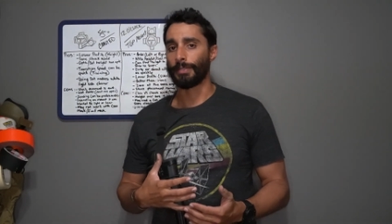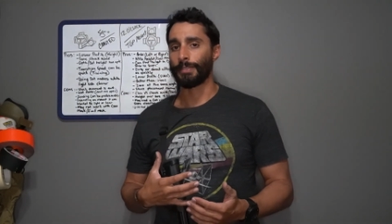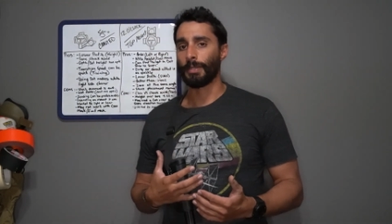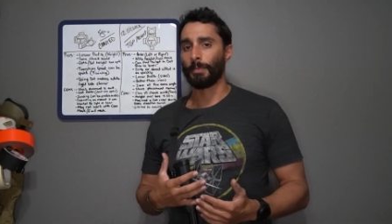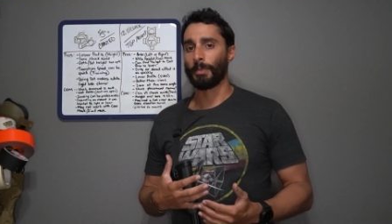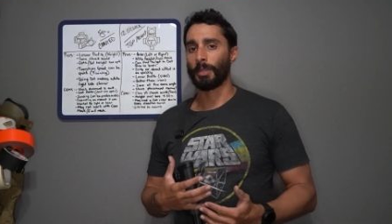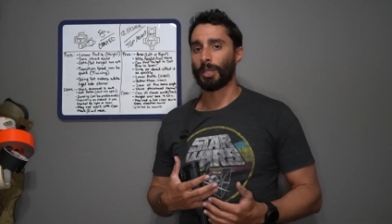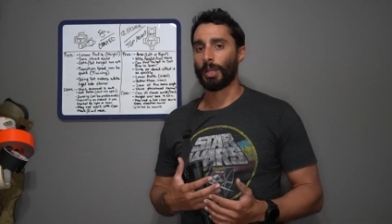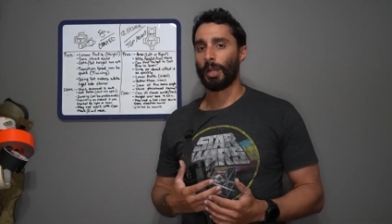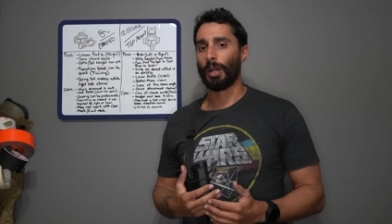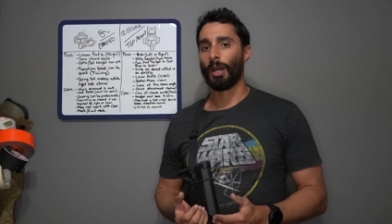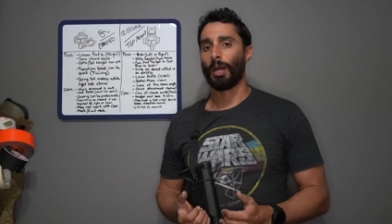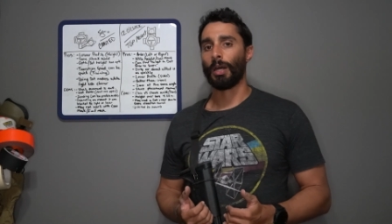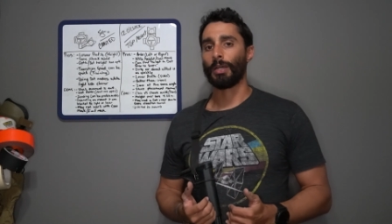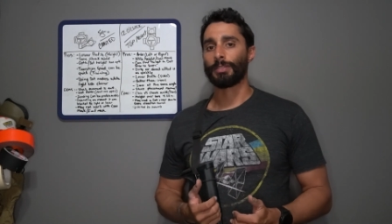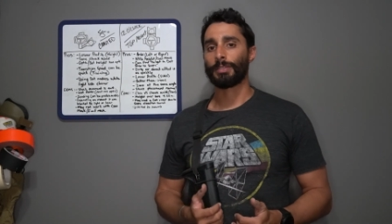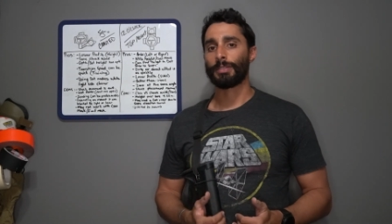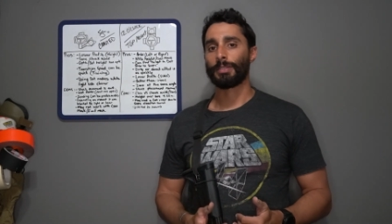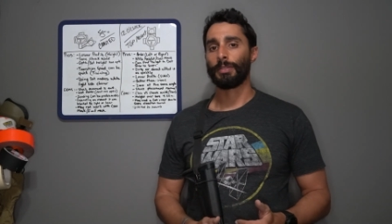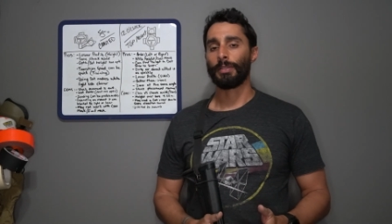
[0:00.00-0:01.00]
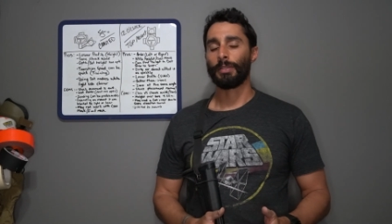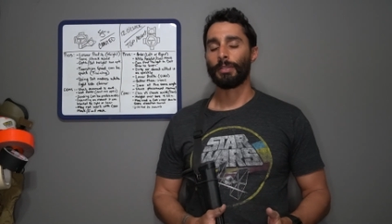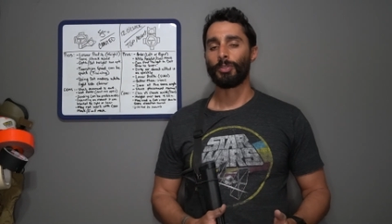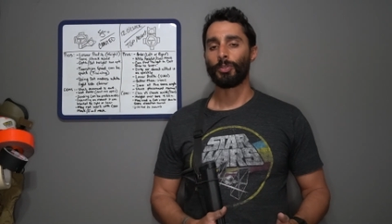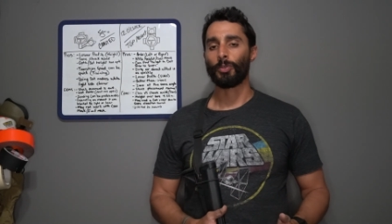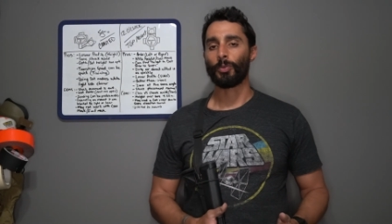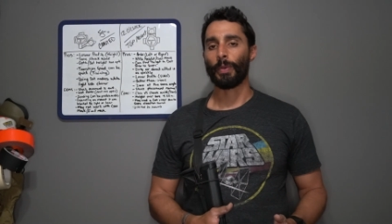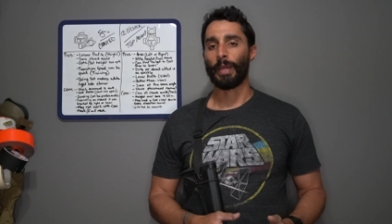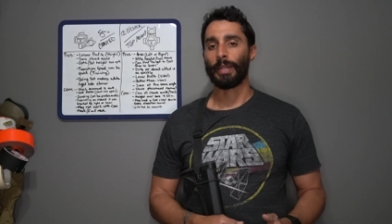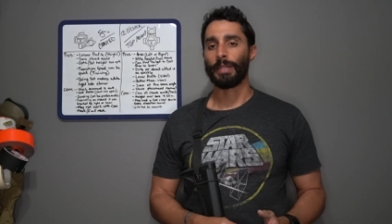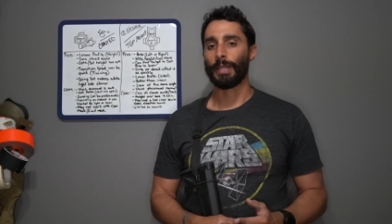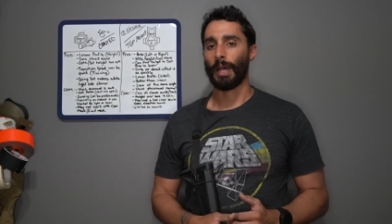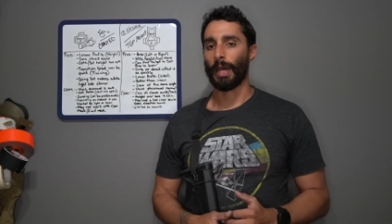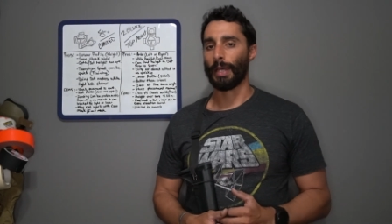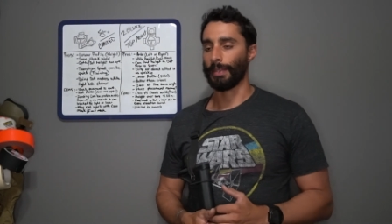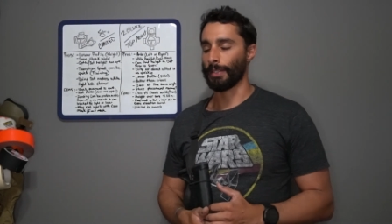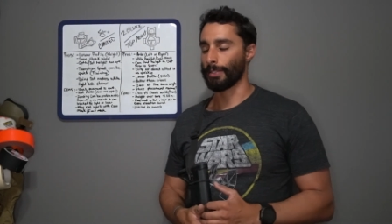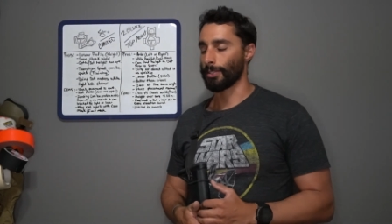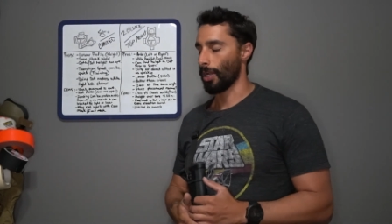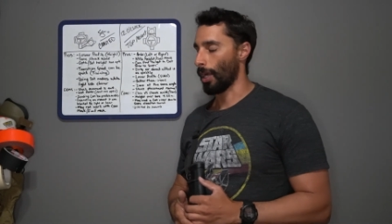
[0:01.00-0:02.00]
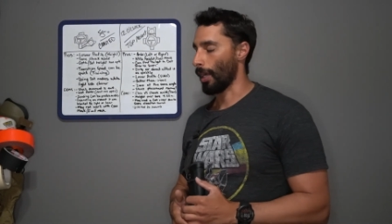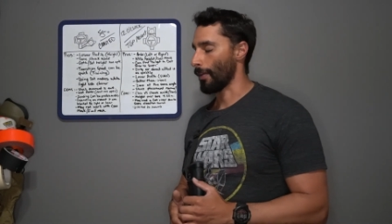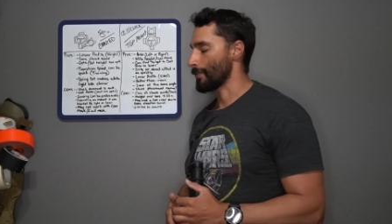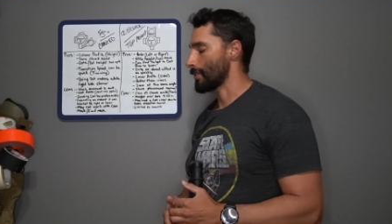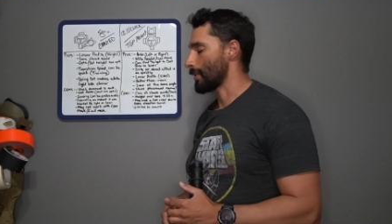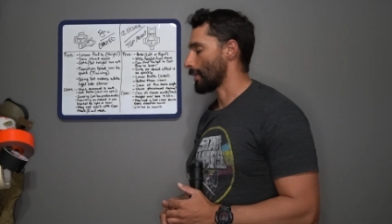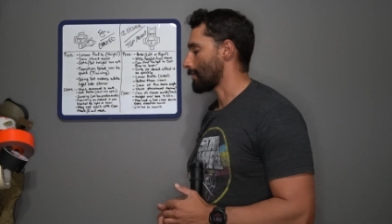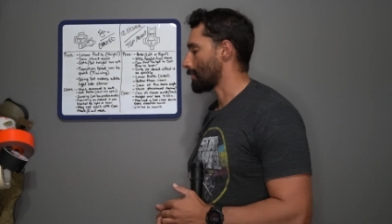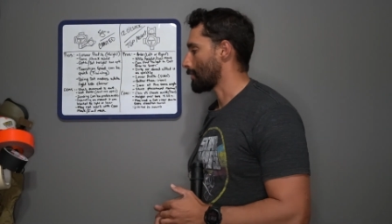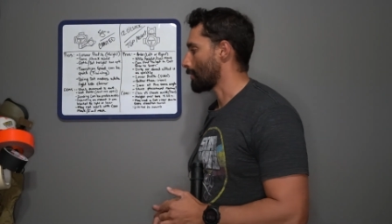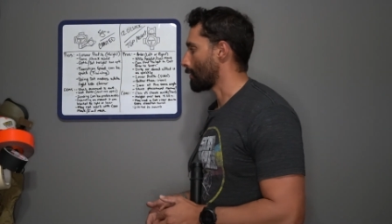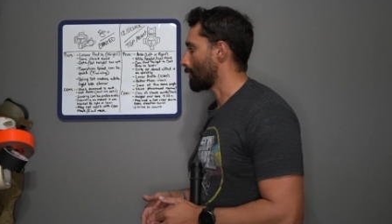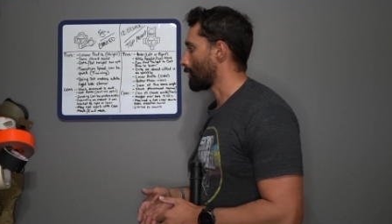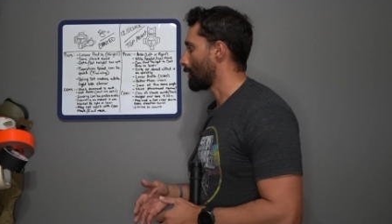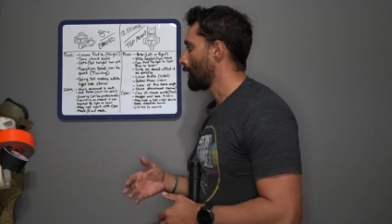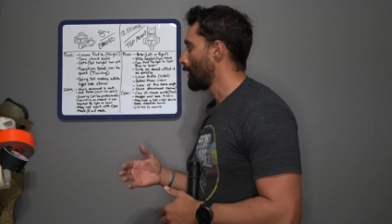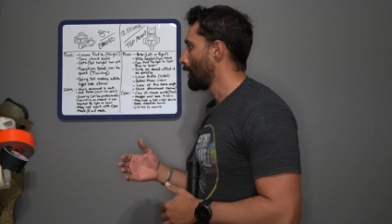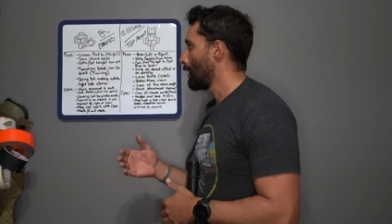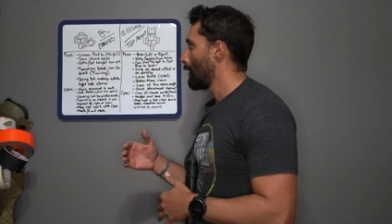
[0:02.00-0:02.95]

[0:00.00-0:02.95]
Some of the cons to the little red dot that's offset to